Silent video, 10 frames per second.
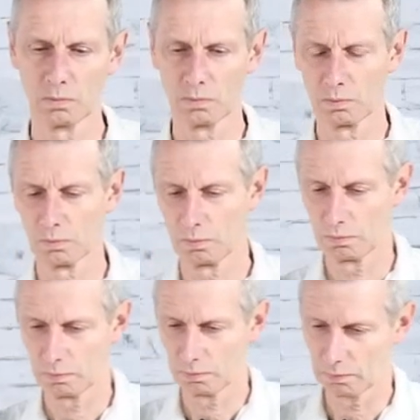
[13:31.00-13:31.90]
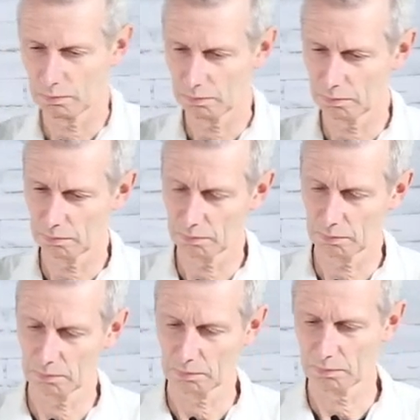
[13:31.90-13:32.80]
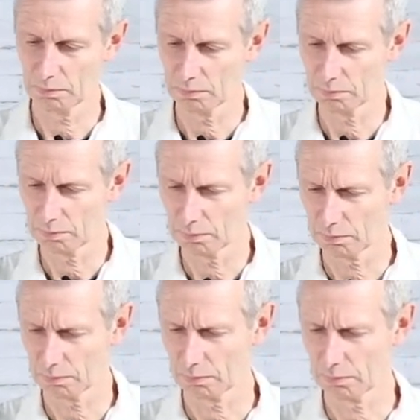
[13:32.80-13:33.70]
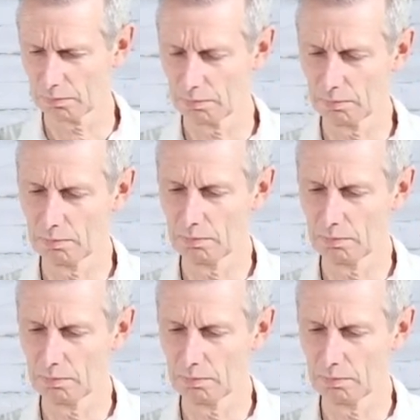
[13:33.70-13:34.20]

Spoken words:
(silent)